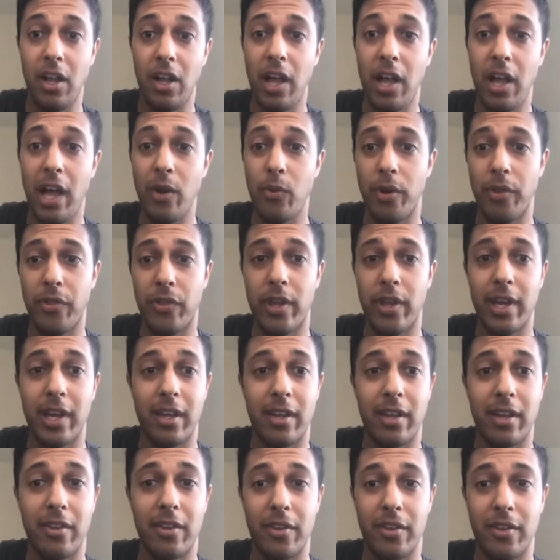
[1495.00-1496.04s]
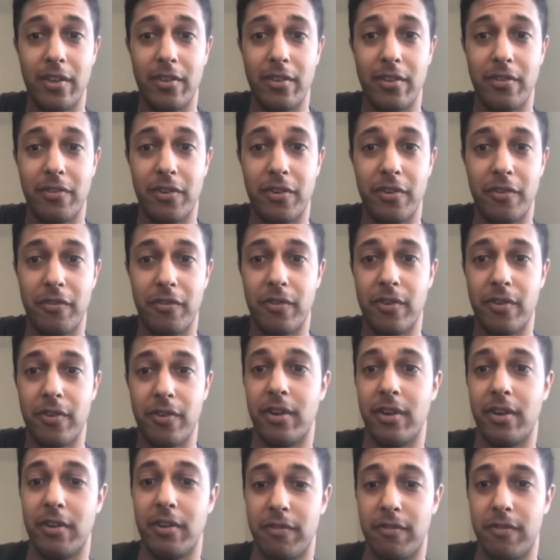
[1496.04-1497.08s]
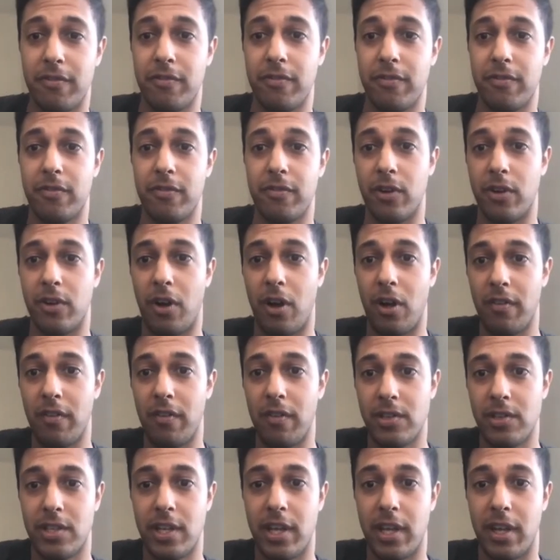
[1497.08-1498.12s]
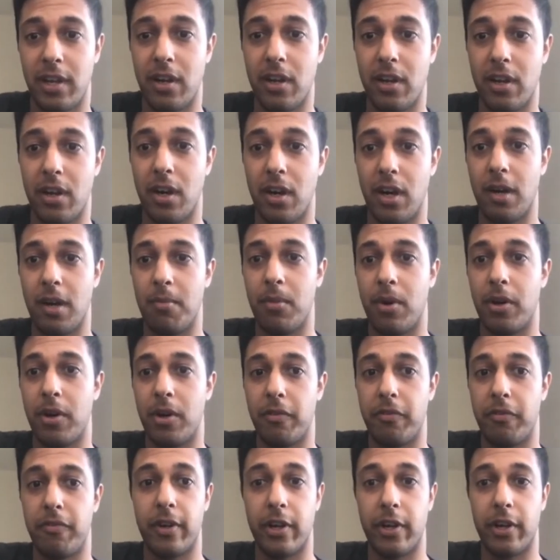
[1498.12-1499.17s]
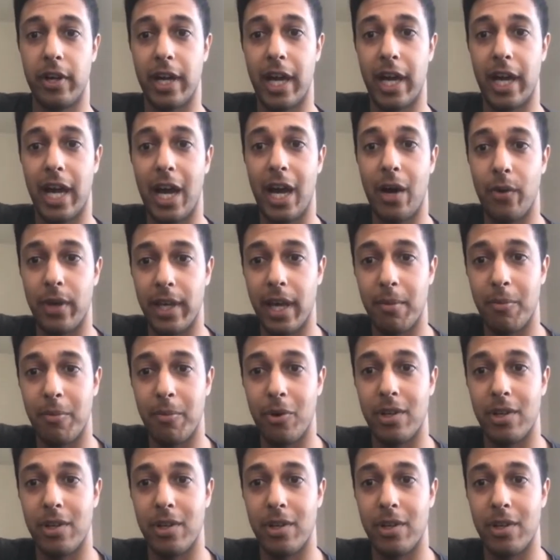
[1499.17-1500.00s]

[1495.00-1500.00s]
I'll add one thing for for all of us that are figuring out how we get more